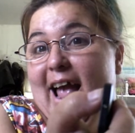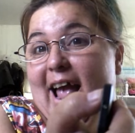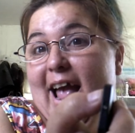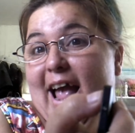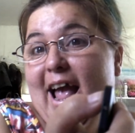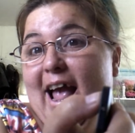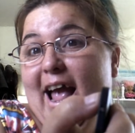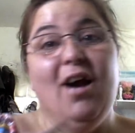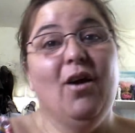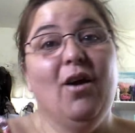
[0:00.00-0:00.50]

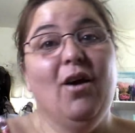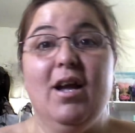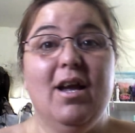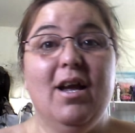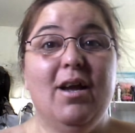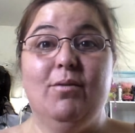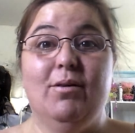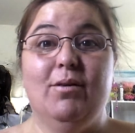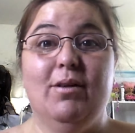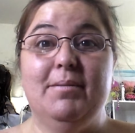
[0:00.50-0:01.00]
Oh, well,
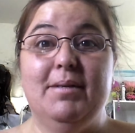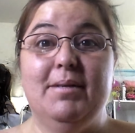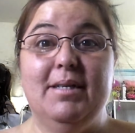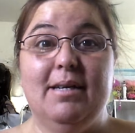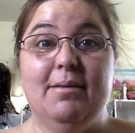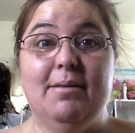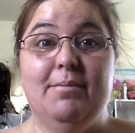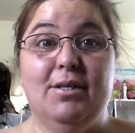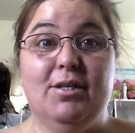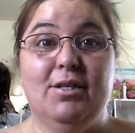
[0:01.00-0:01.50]
let me take a
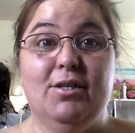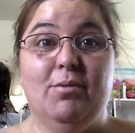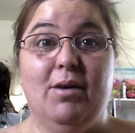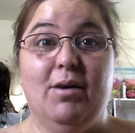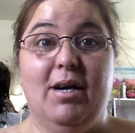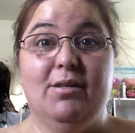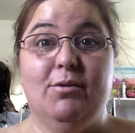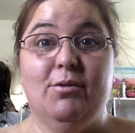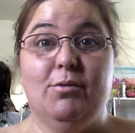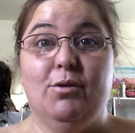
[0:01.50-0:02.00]
picture while it's
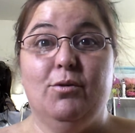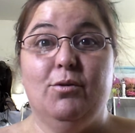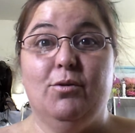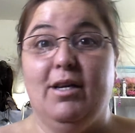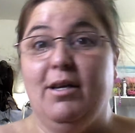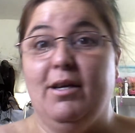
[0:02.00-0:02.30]
recording.